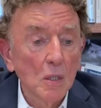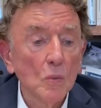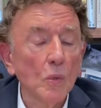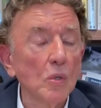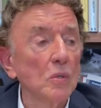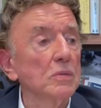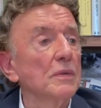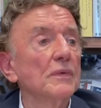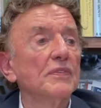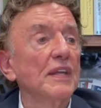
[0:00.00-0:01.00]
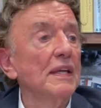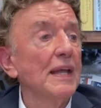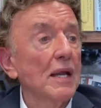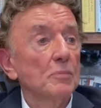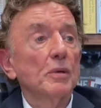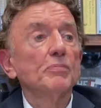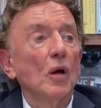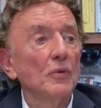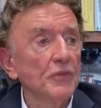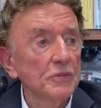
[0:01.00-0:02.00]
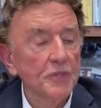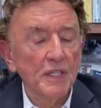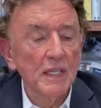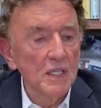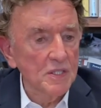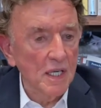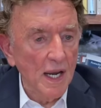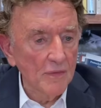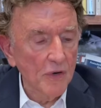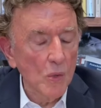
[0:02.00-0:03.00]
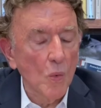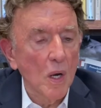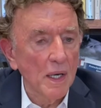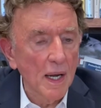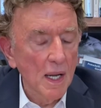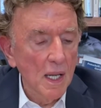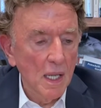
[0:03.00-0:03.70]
We'll send out a proposal to each and every one